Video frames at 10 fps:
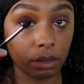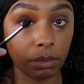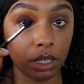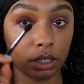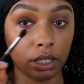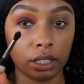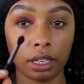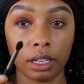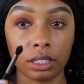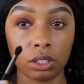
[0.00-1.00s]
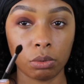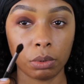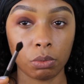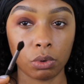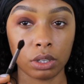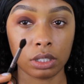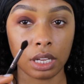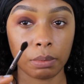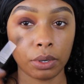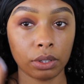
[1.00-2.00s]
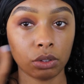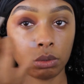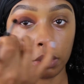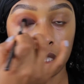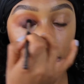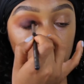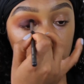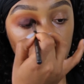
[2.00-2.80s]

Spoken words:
Meaning like, yeah, it's a little bit more tapered a little bit.